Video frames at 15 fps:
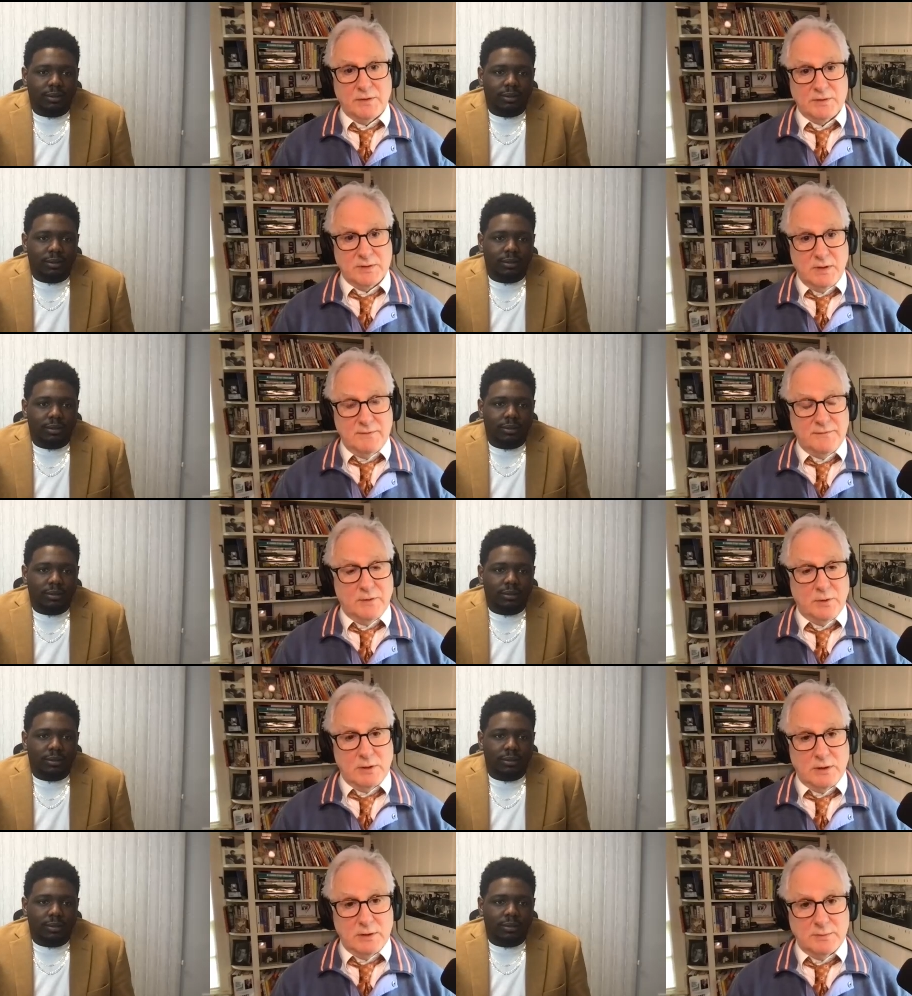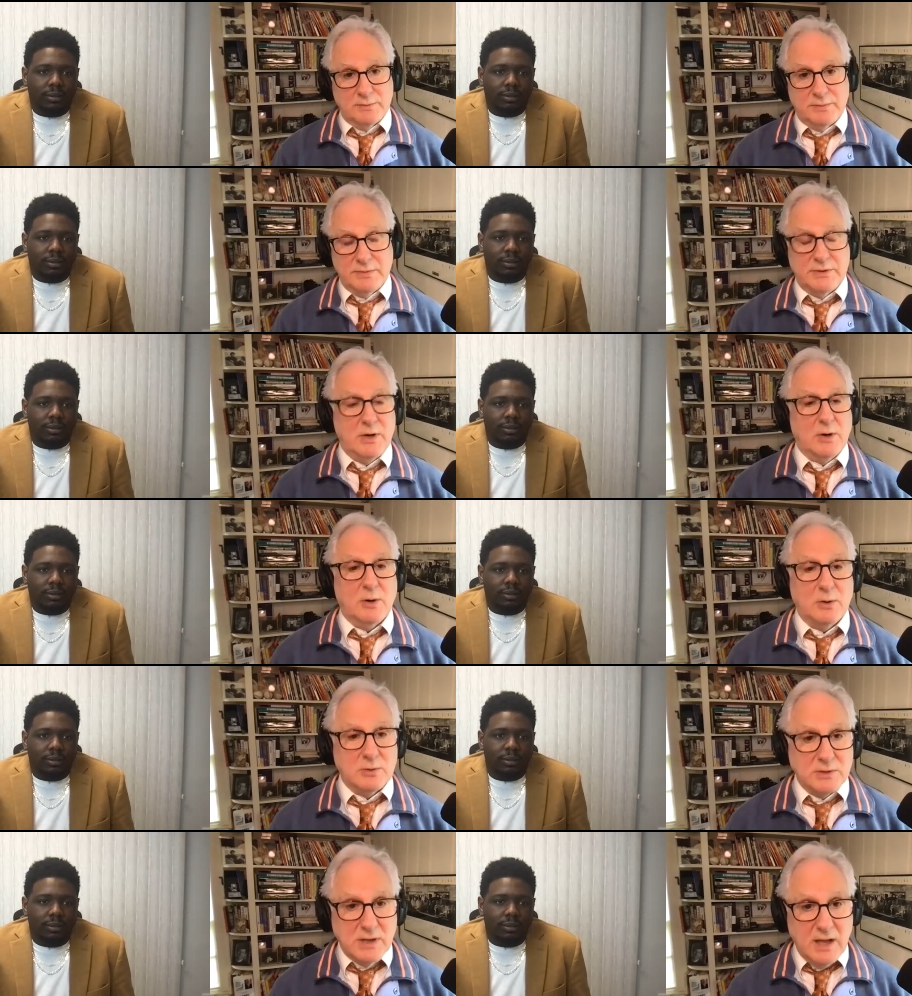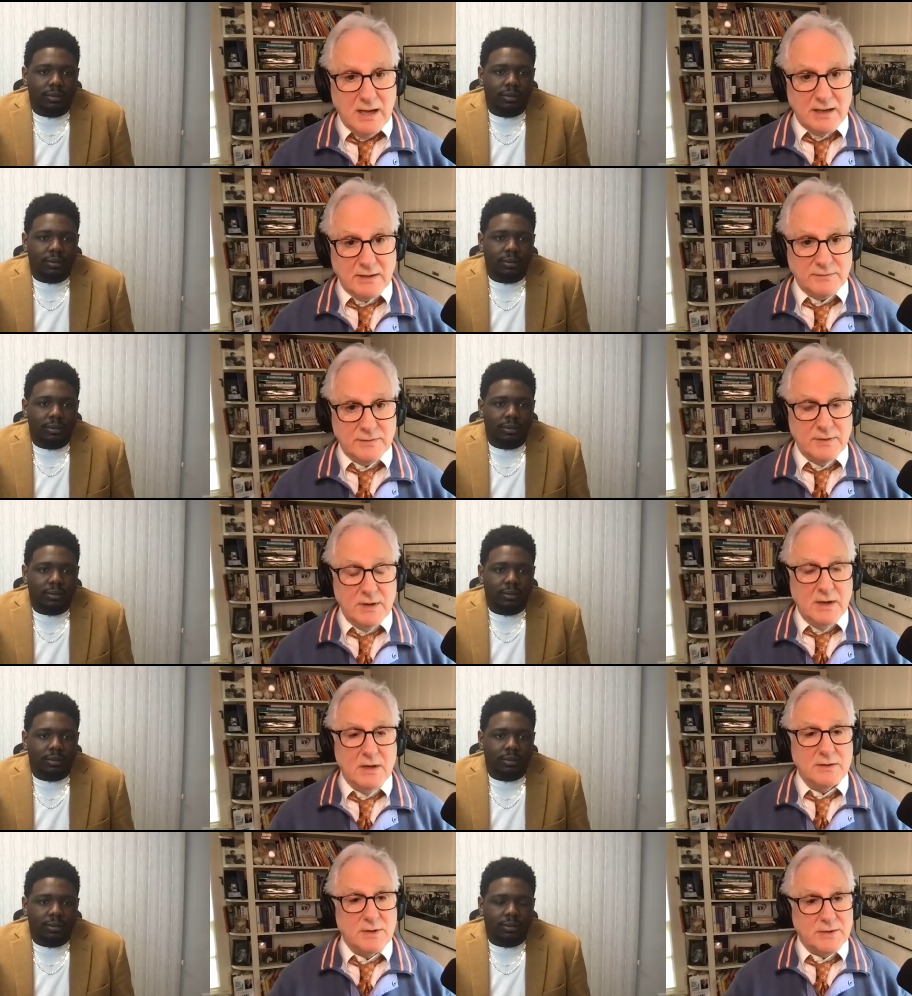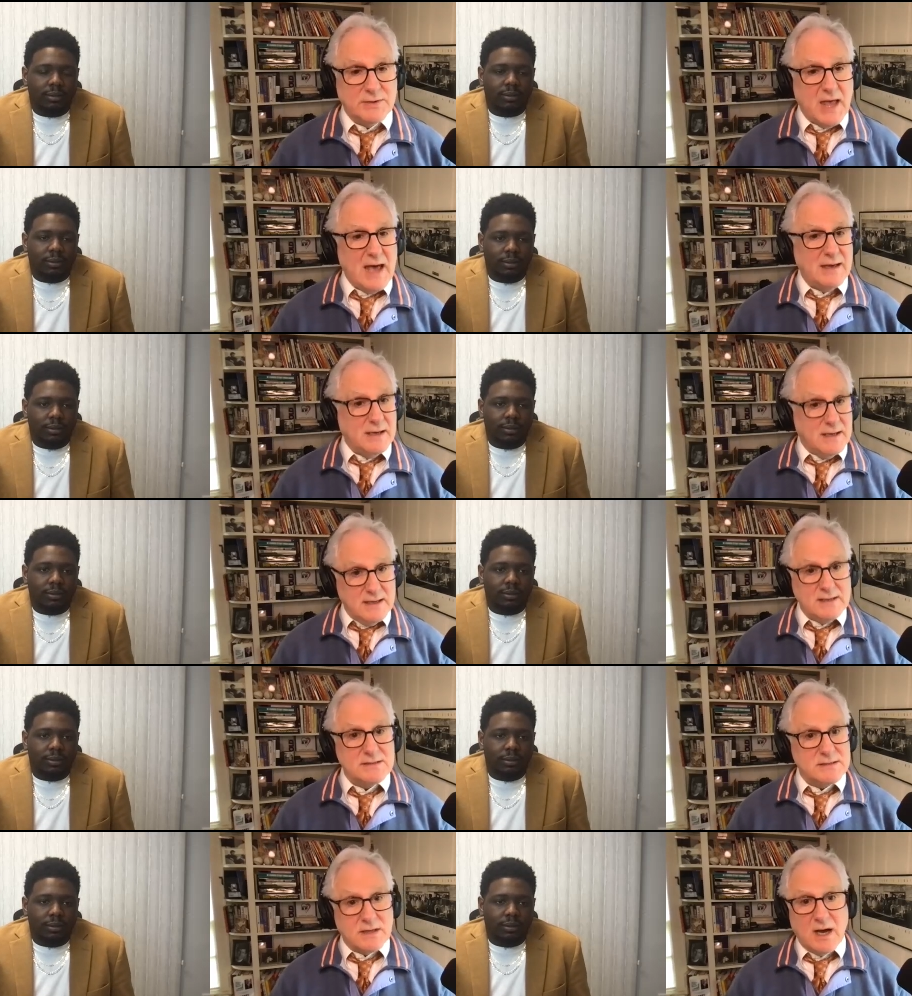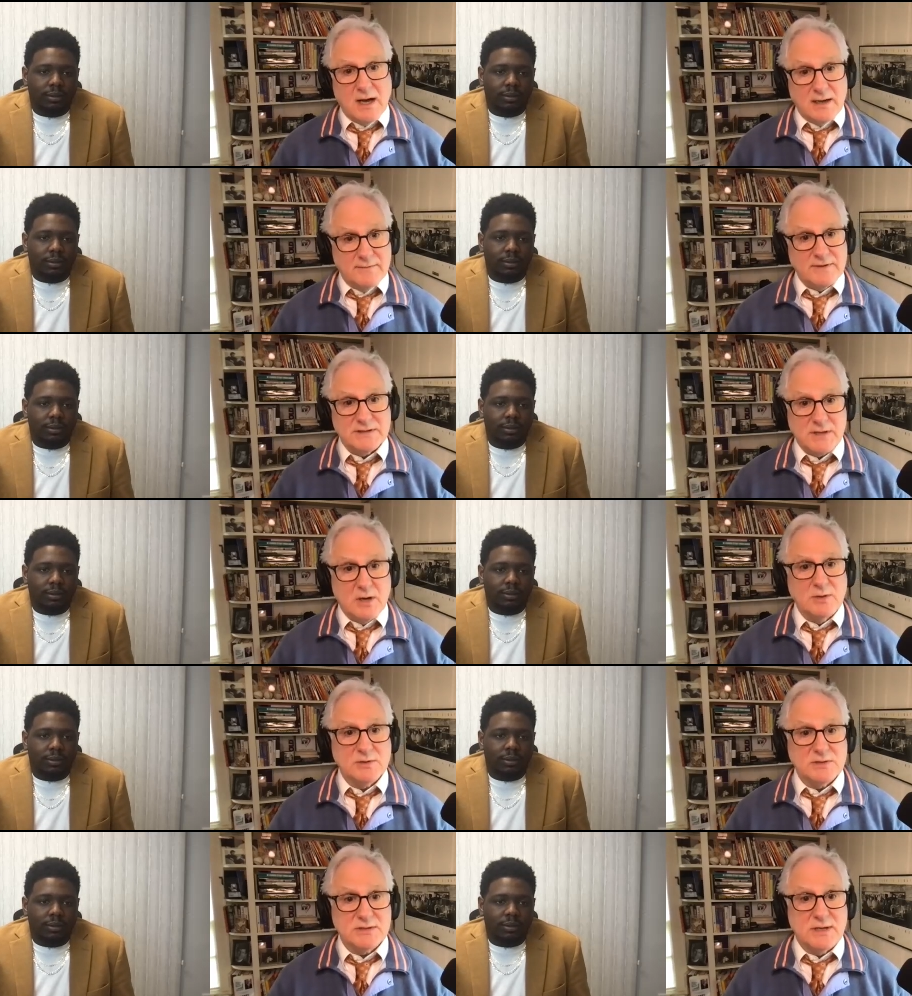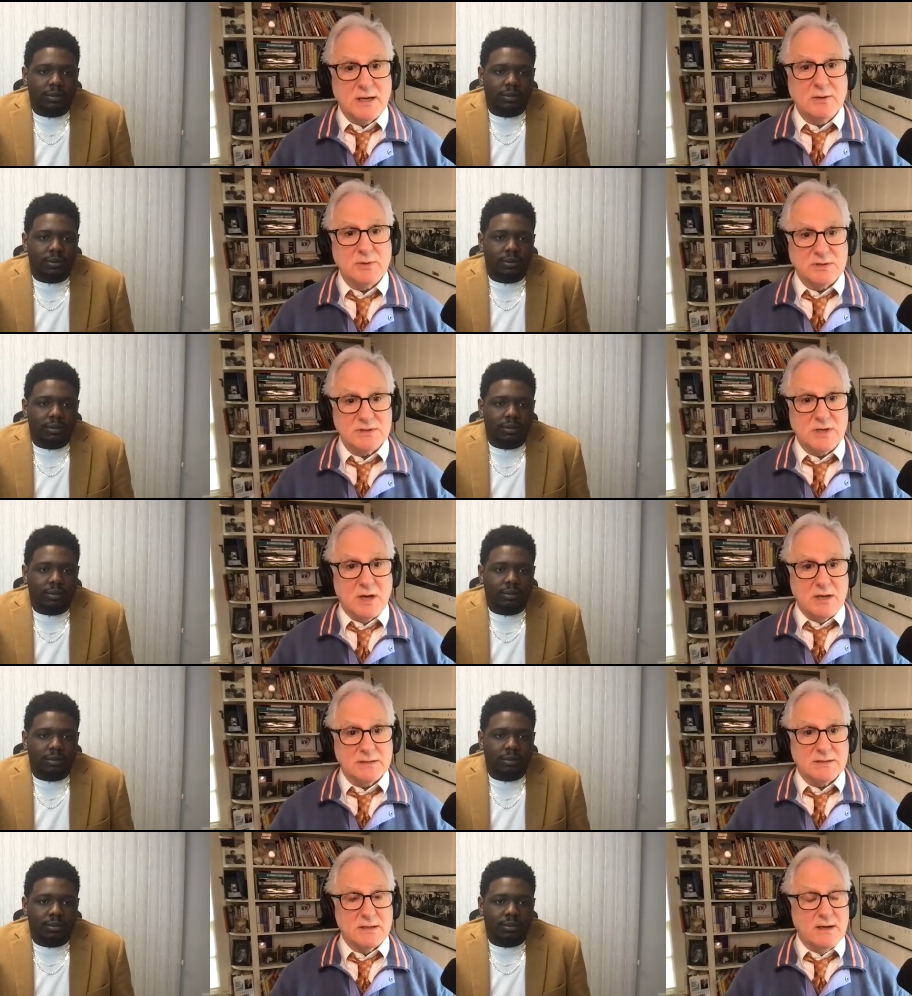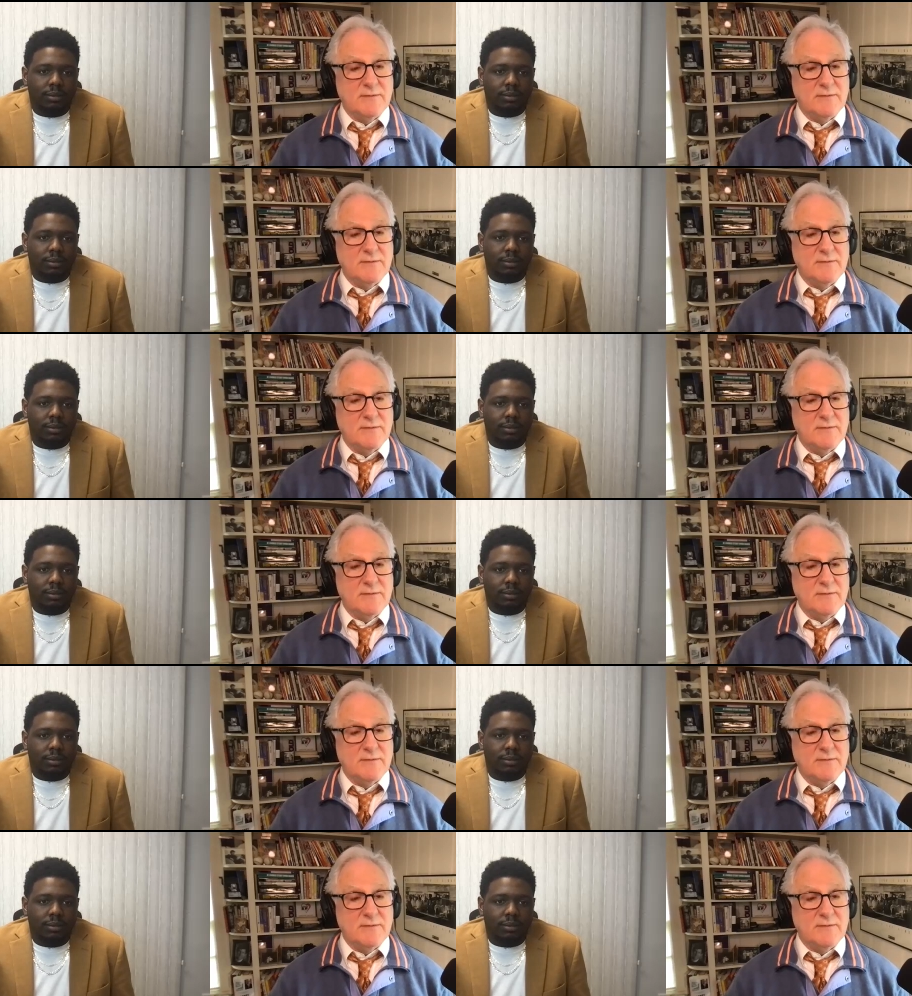Speaker 1: for for your whole life, that that is kind of its own secret sauce.